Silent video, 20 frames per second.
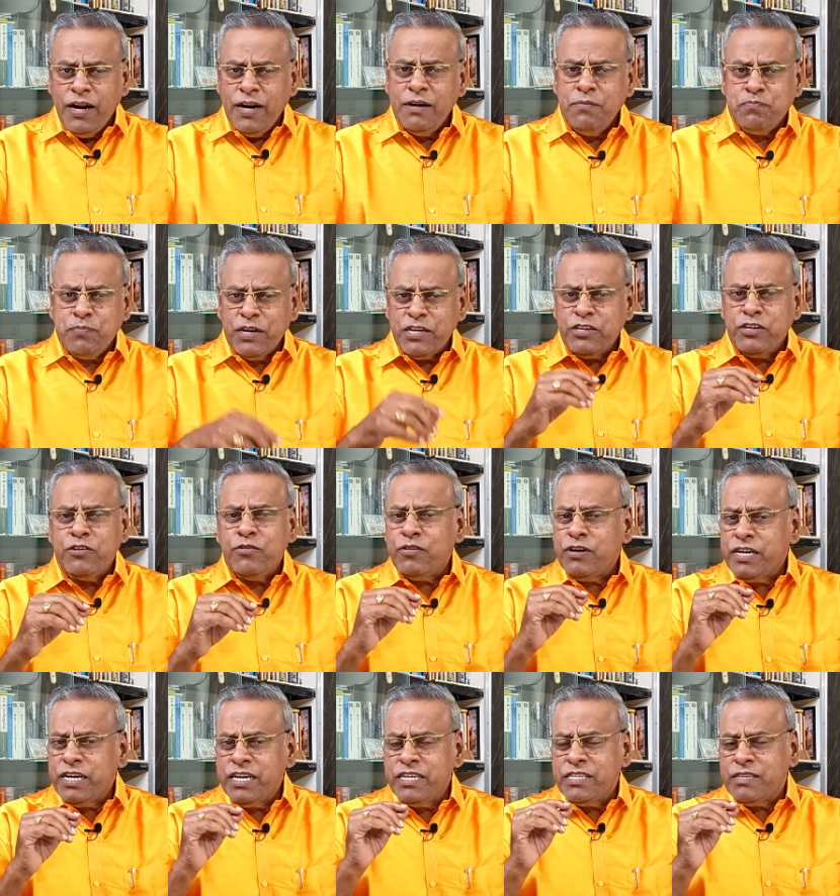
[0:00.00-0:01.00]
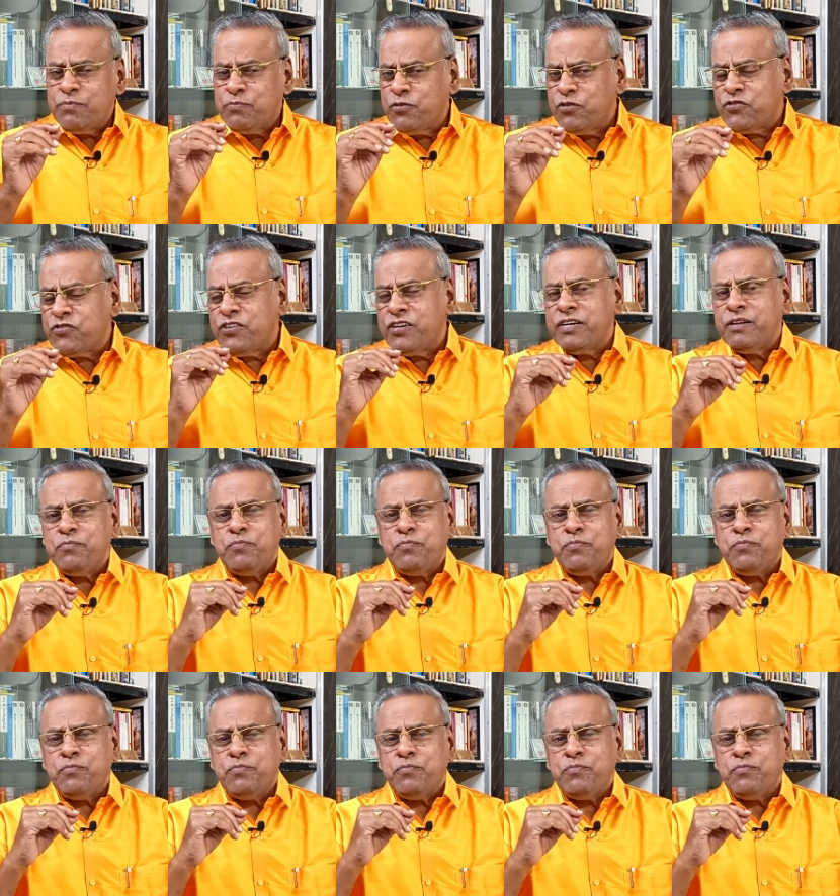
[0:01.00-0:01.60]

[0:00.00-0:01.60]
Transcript: and particularly in the postal